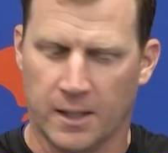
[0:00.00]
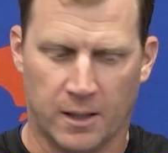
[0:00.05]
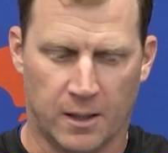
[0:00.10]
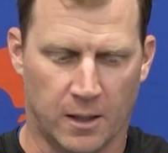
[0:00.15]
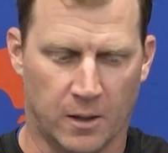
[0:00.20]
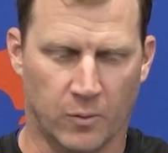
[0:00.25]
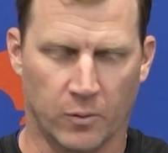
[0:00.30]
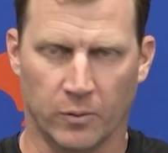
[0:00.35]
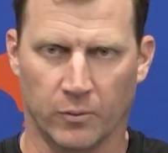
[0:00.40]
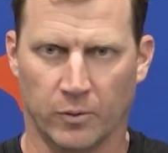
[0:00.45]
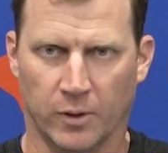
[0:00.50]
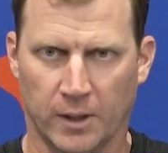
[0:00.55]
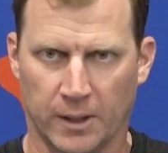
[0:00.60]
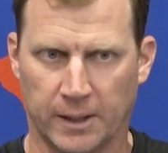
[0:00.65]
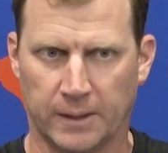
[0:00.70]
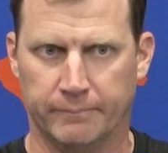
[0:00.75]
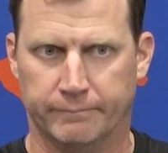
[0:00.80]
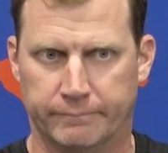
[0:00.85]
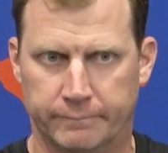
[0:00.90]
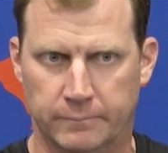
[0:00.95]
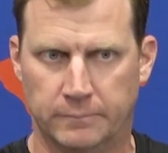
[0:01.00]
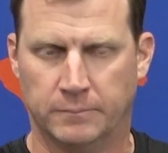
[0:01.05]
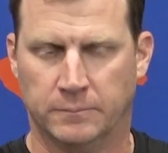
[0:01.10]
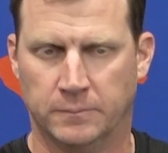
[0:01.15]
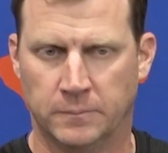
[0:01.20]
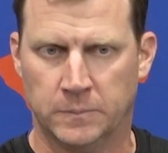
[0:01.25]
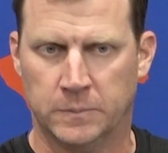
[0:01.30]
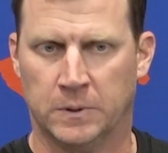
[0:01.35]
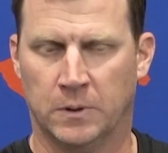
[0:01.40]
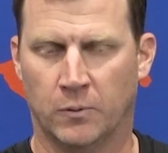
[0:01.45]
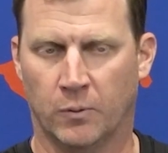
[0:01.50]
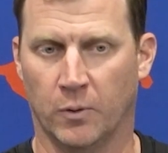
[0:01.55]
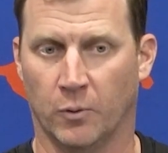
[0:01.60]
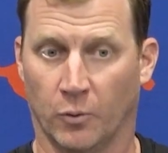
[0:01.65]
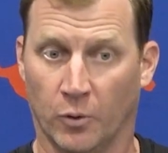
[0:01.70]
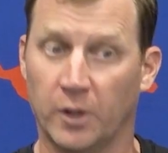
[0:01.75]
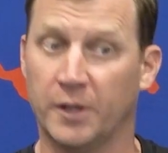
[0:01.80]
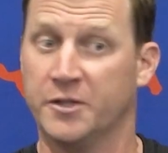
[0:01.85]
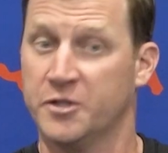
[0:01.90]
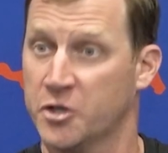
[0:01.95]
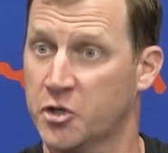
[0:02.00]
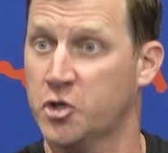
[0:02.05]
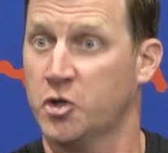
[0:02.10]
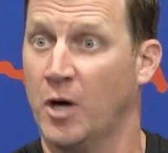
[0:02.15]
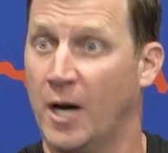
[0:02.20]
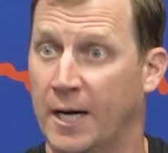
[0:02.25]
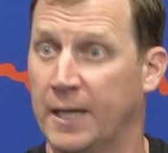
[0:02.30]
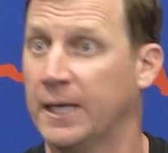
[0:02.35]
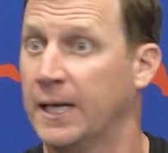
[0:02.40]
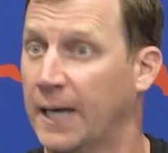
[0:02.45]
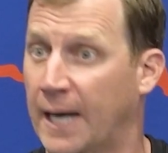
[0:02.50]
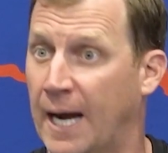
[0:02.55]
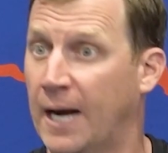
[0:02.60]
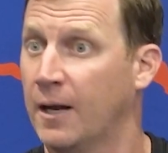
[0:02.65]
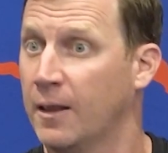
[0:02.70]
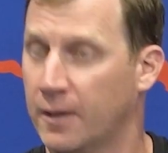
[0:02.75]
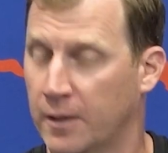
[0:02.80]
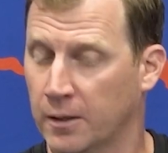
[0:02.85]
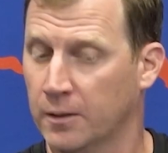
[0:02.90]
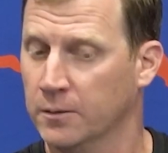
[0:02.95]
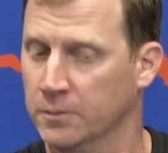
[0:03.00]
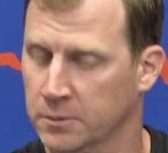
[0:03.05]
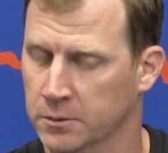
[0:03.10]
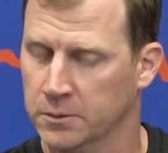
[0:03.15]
you know, we were really just trying to get out of there.